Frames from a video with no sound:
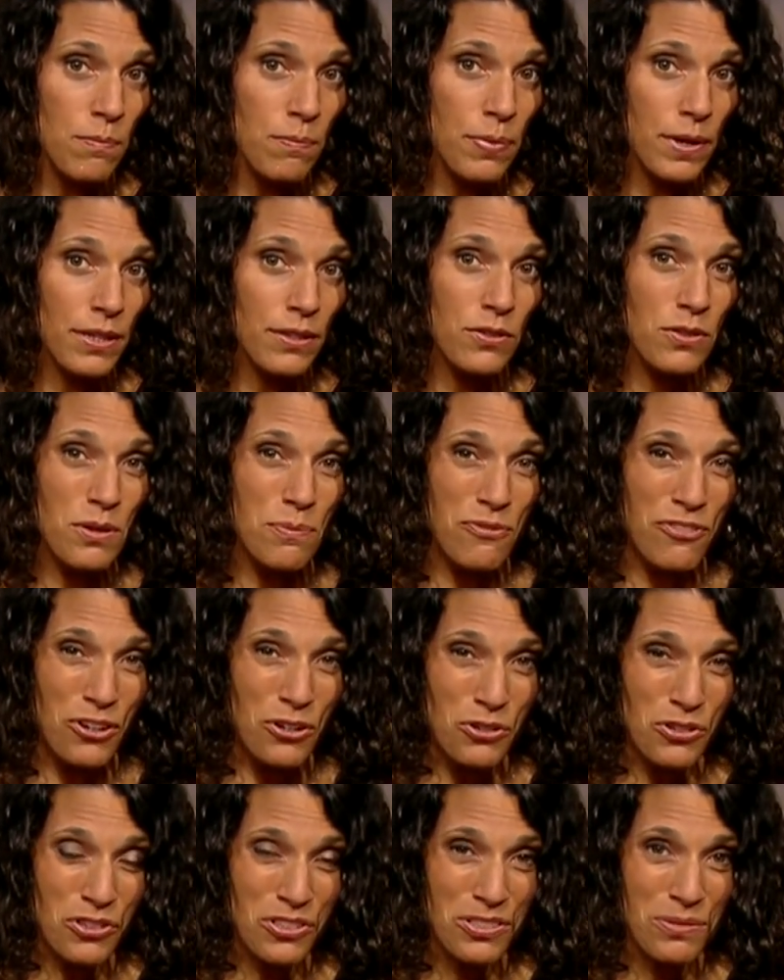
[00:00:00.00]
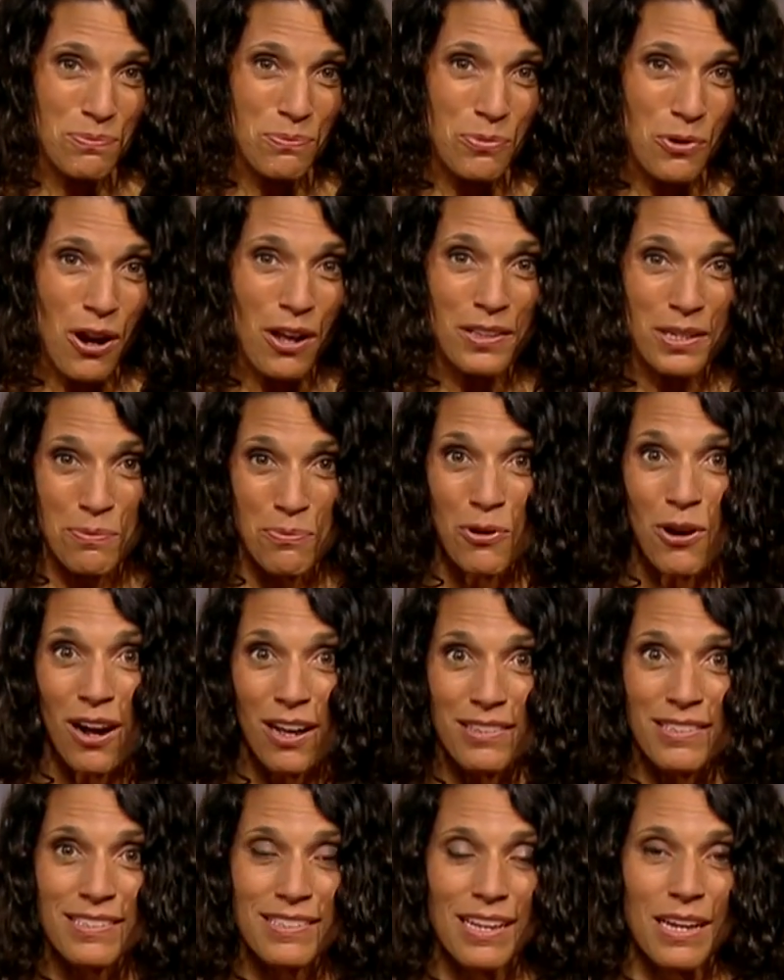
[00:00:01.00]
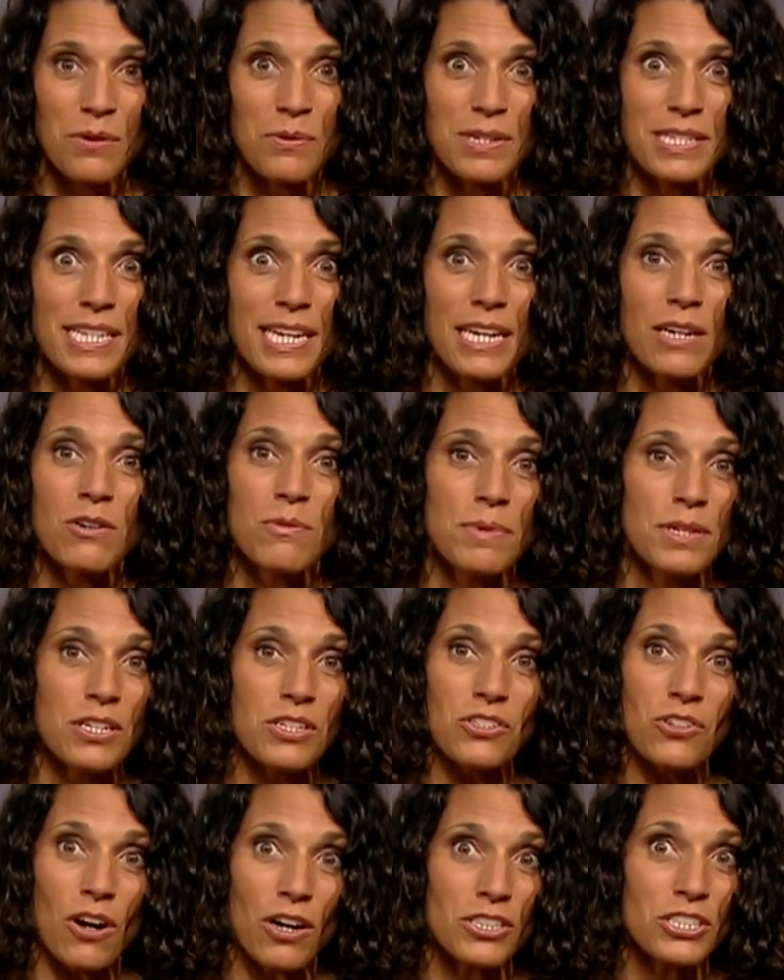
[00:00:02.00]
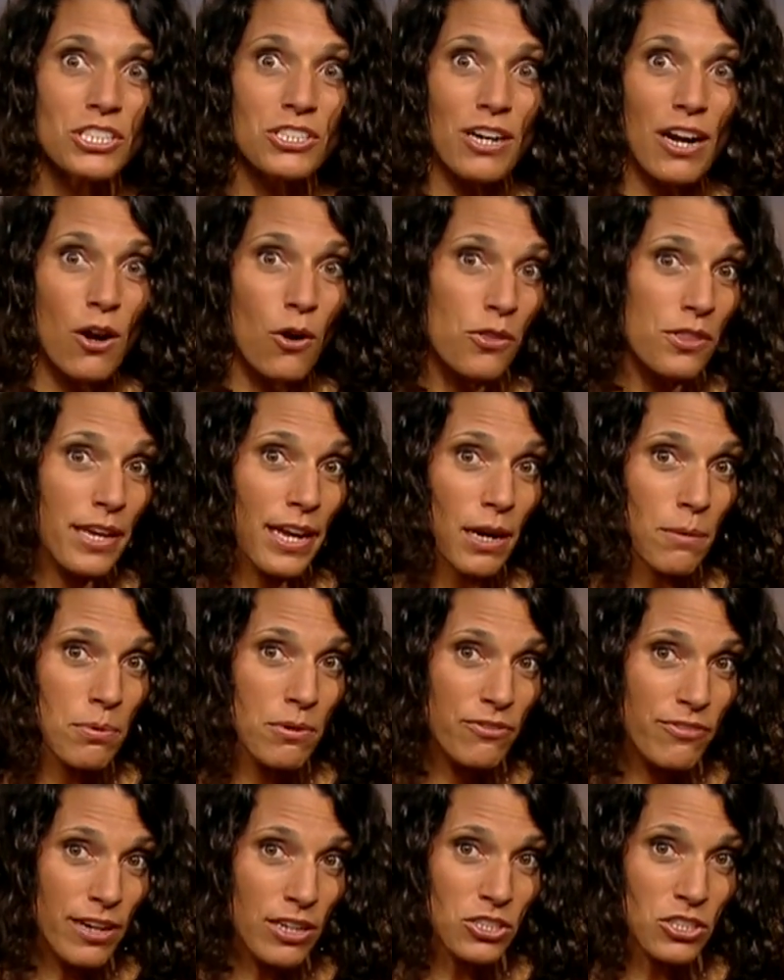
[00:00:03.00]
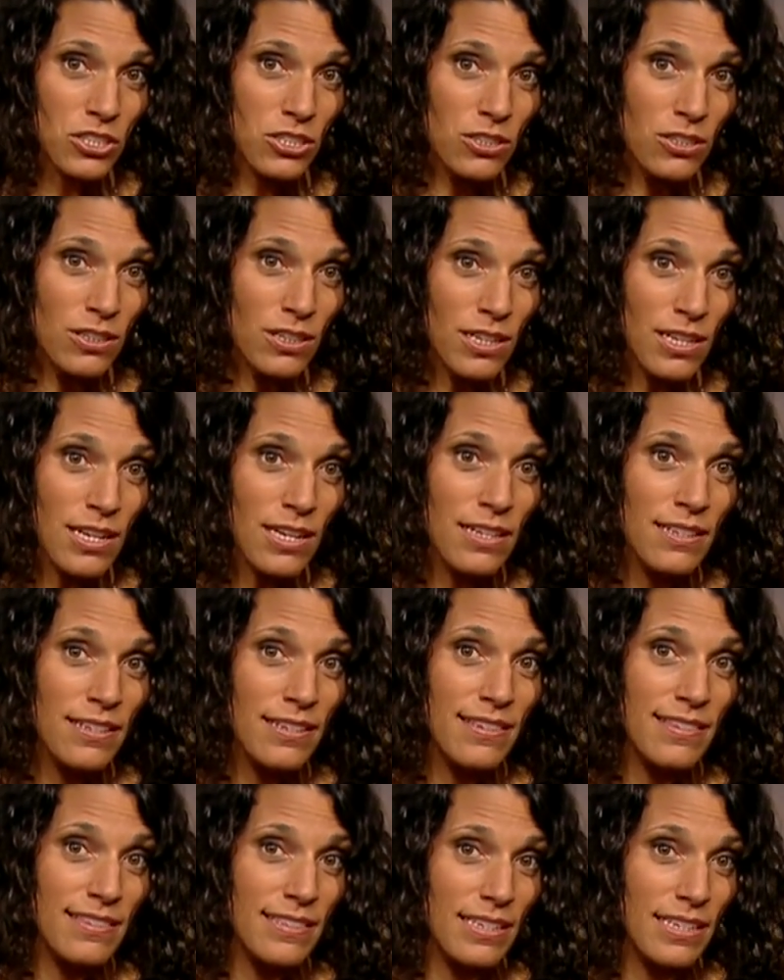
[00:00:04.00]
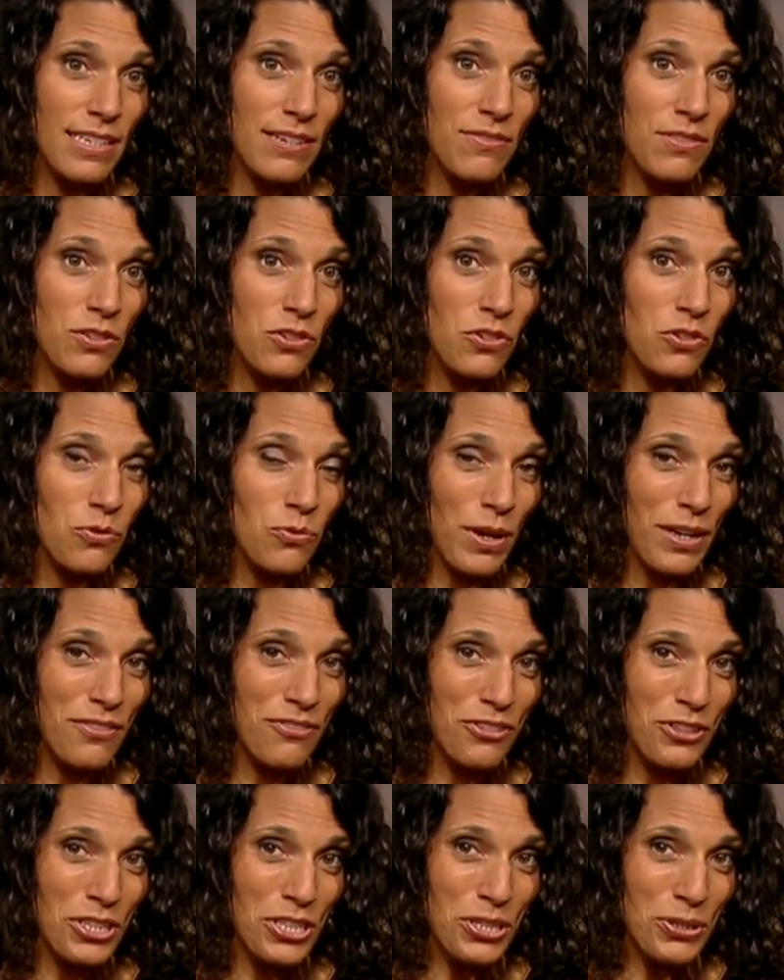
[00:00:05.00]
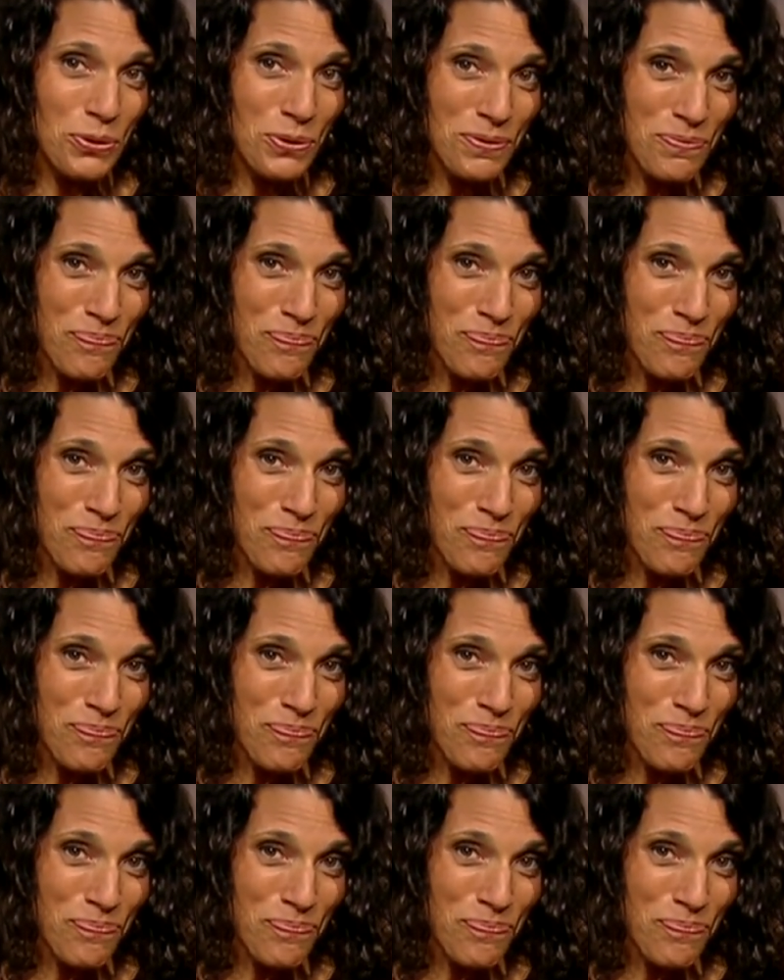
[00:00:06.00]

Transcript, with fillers: But the first probably process I would take would be to talk to your healthcare professional to see if this is right for you.